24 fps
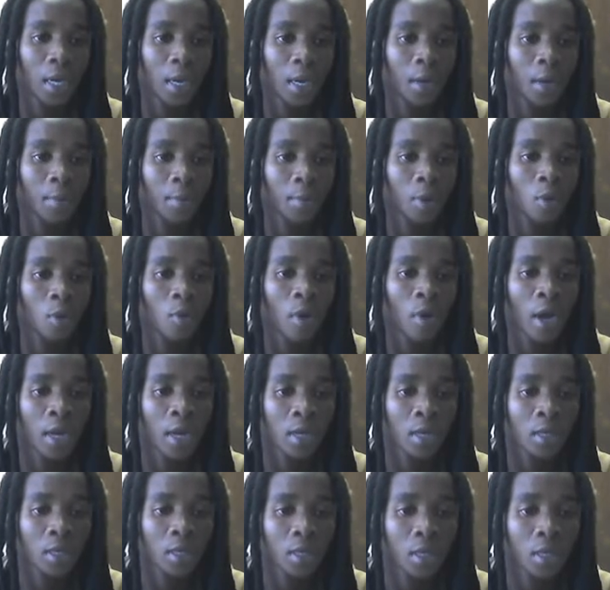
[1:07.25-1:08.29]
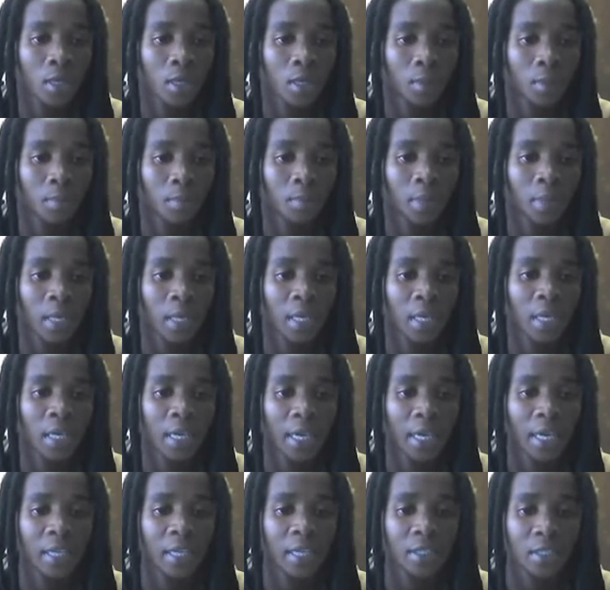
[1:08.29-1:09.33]
Number one being
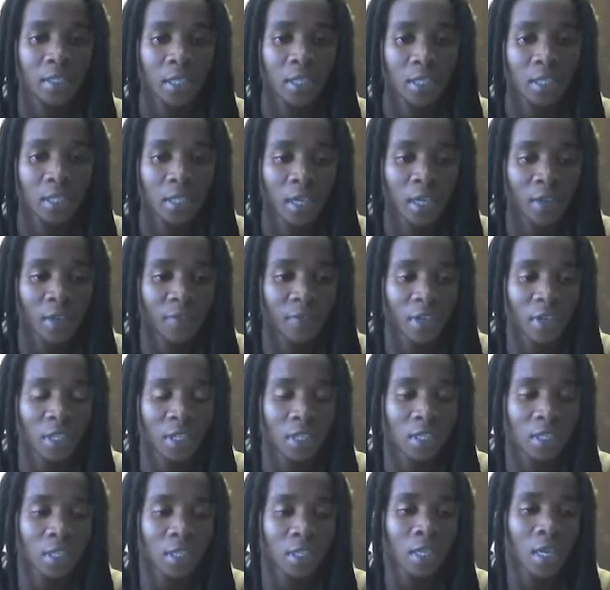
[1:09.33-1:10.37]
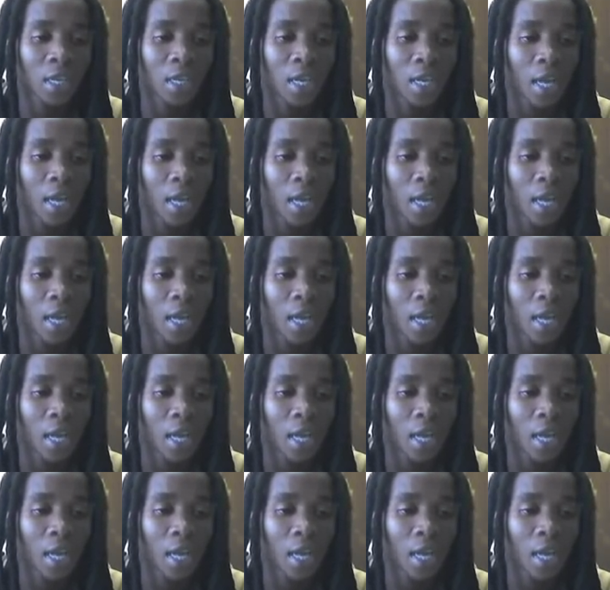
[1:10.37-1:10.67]
in-text referencing,